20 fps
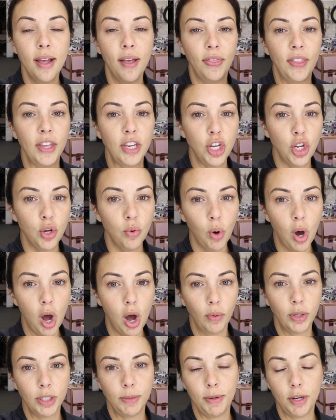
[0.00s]
then you will
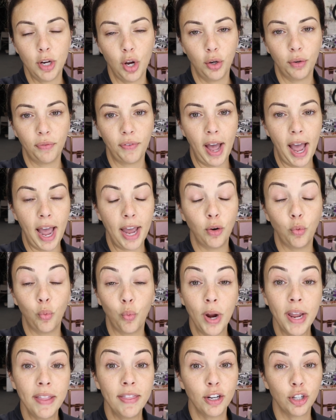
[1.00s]
always be notified
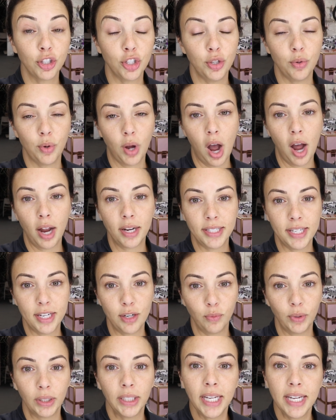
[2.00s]
when there's new
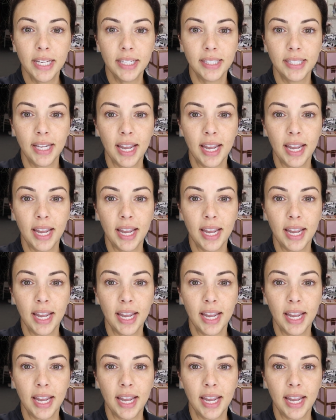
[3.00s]
content released